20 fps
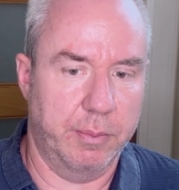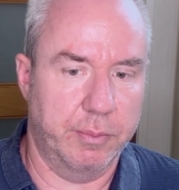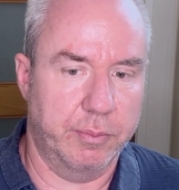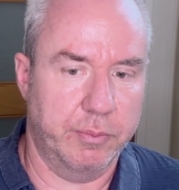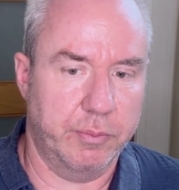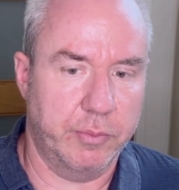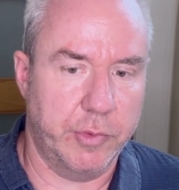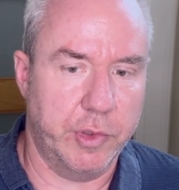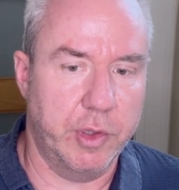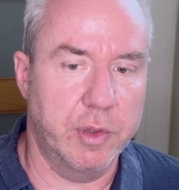
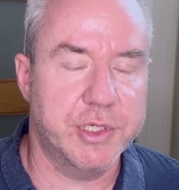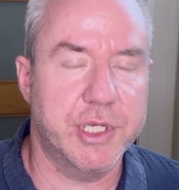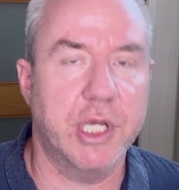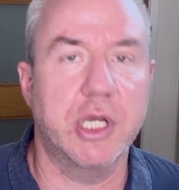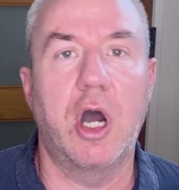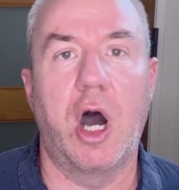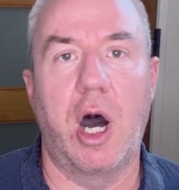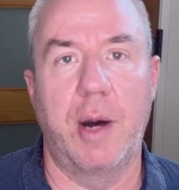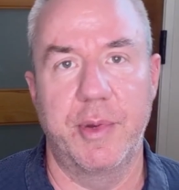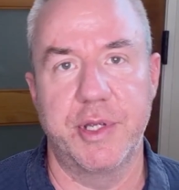using
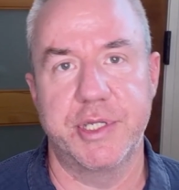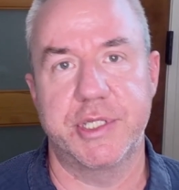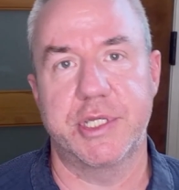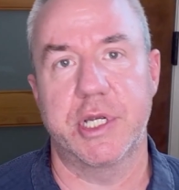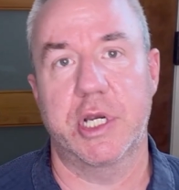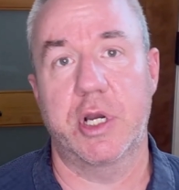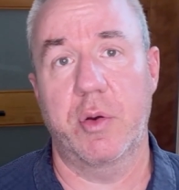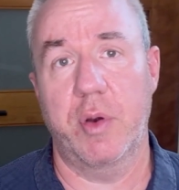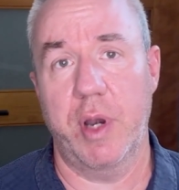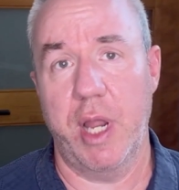commas to
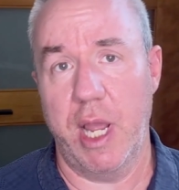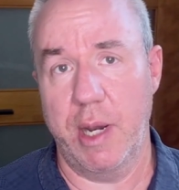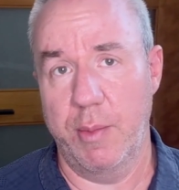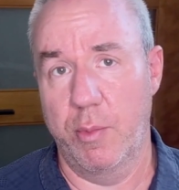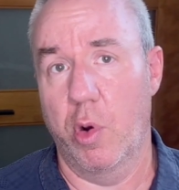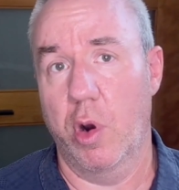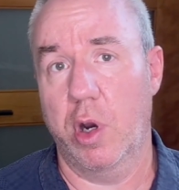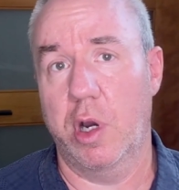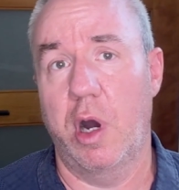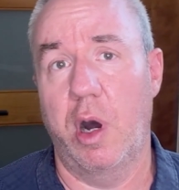create
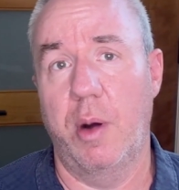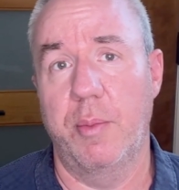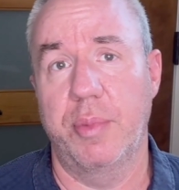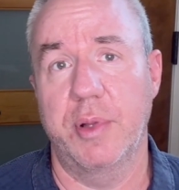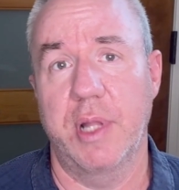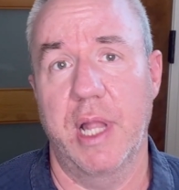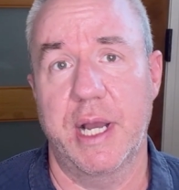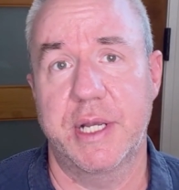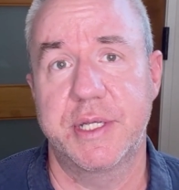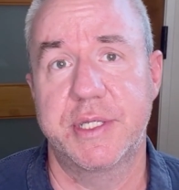more
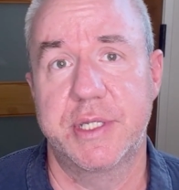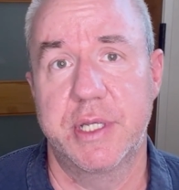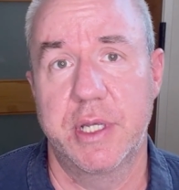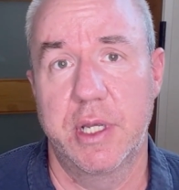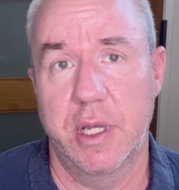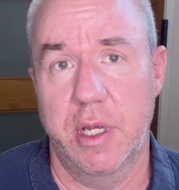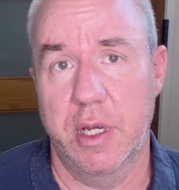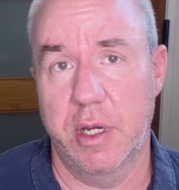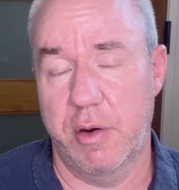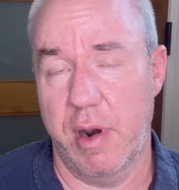complex
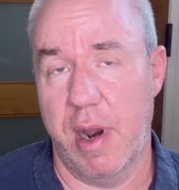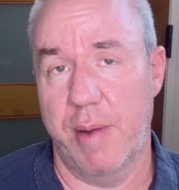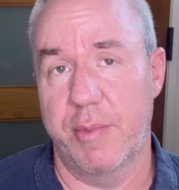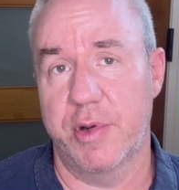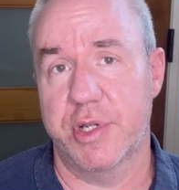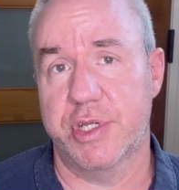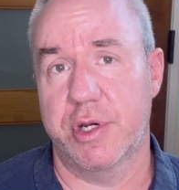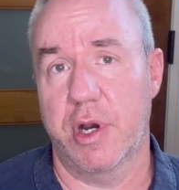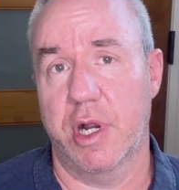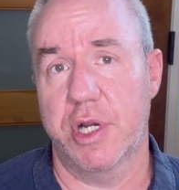grammar
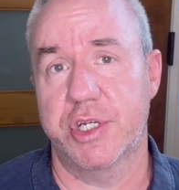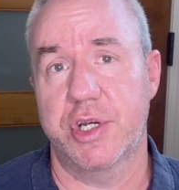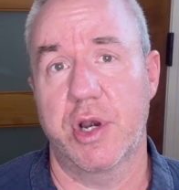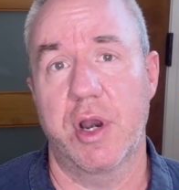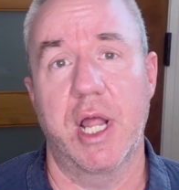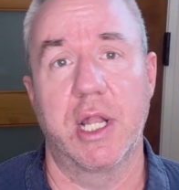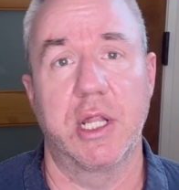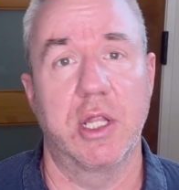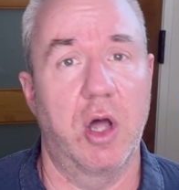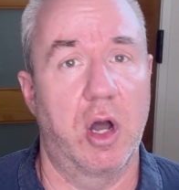structure
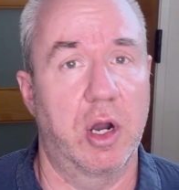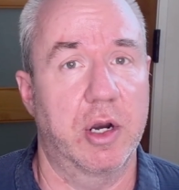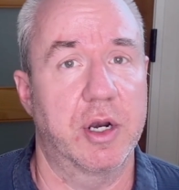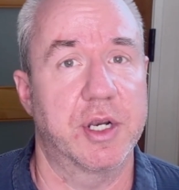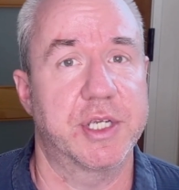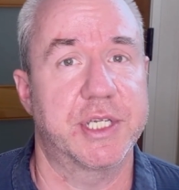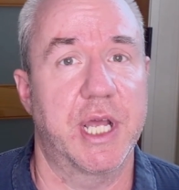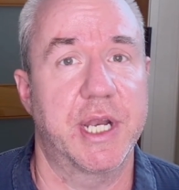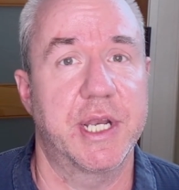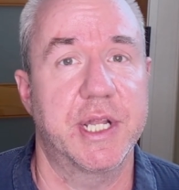and longer
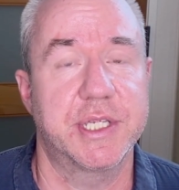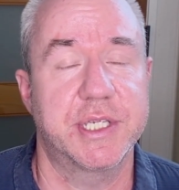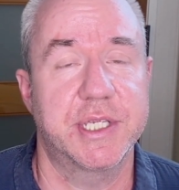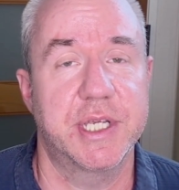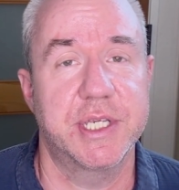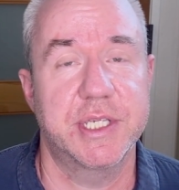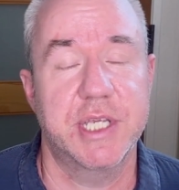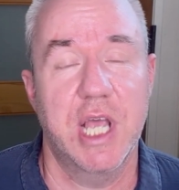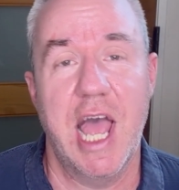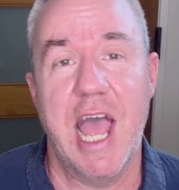
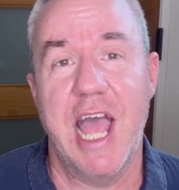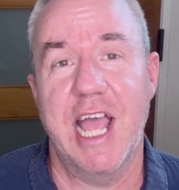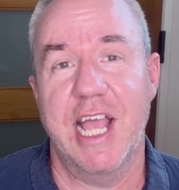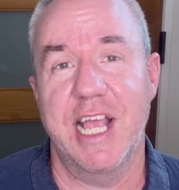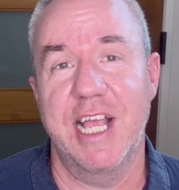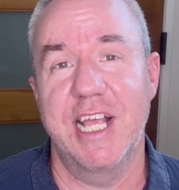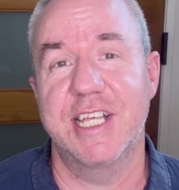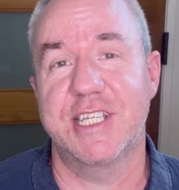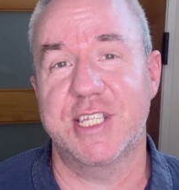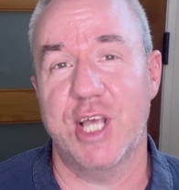sentences
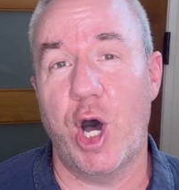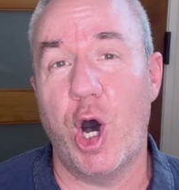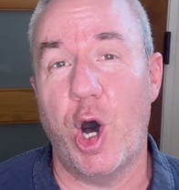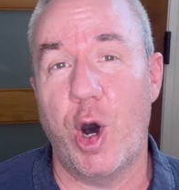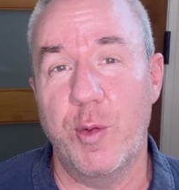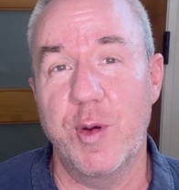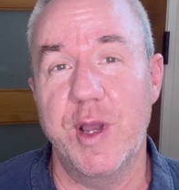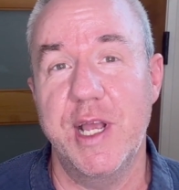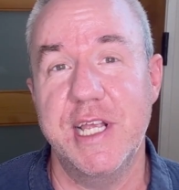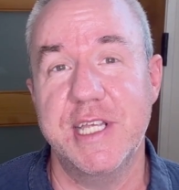is
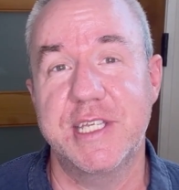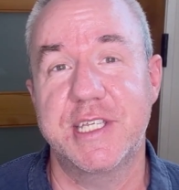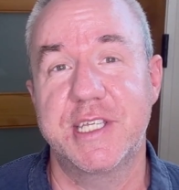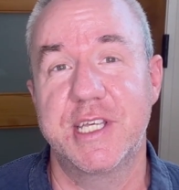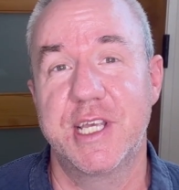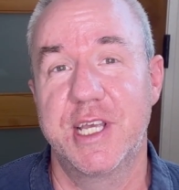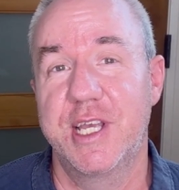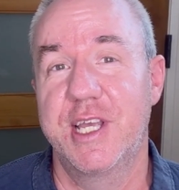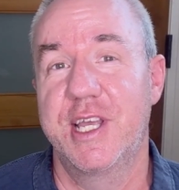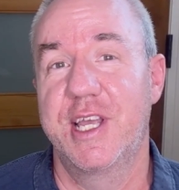always
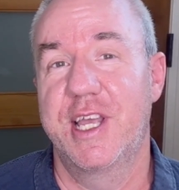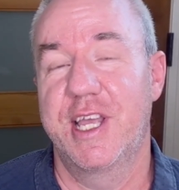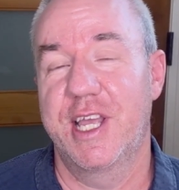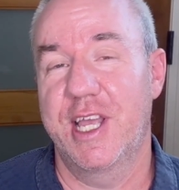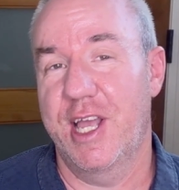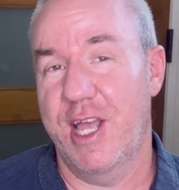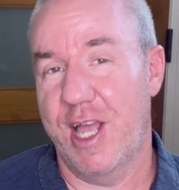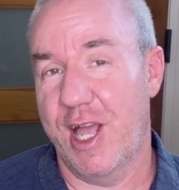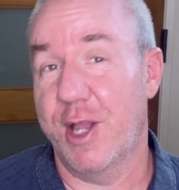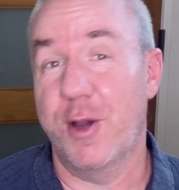
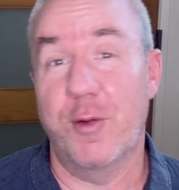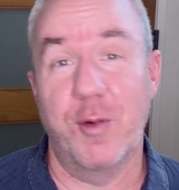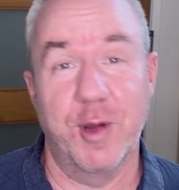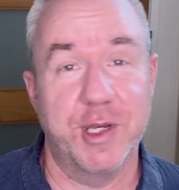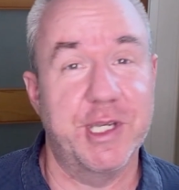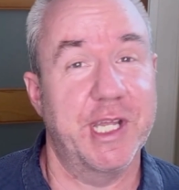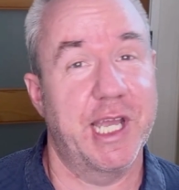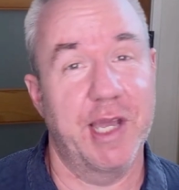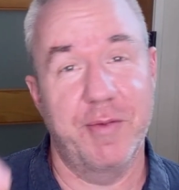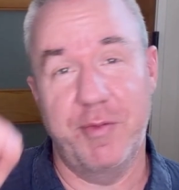going to
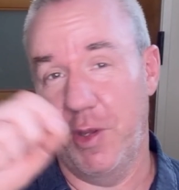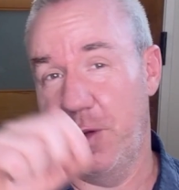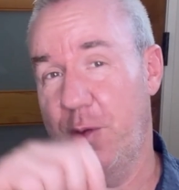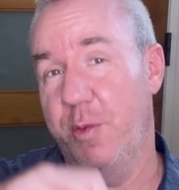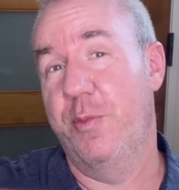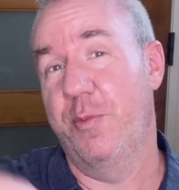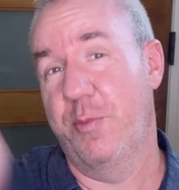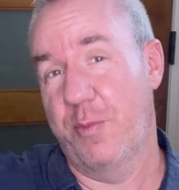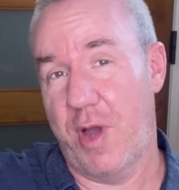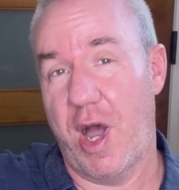give you
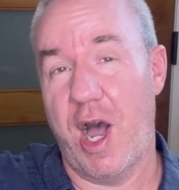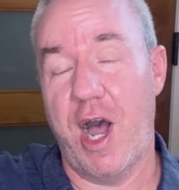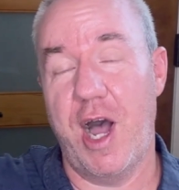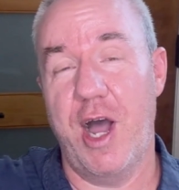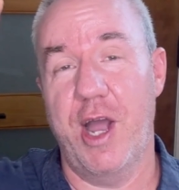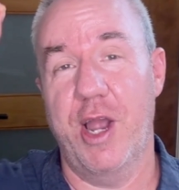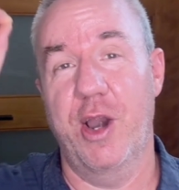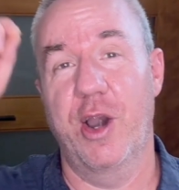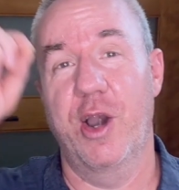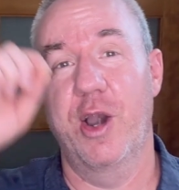
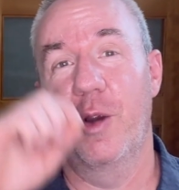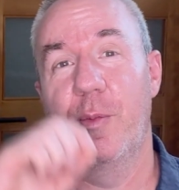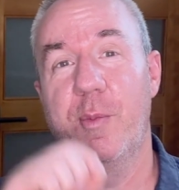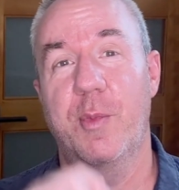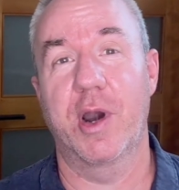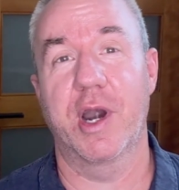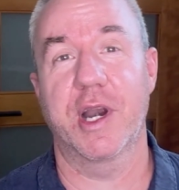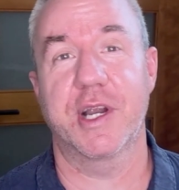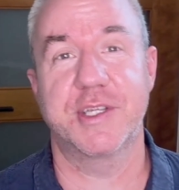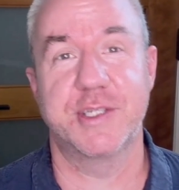higher
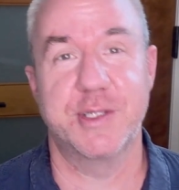marks.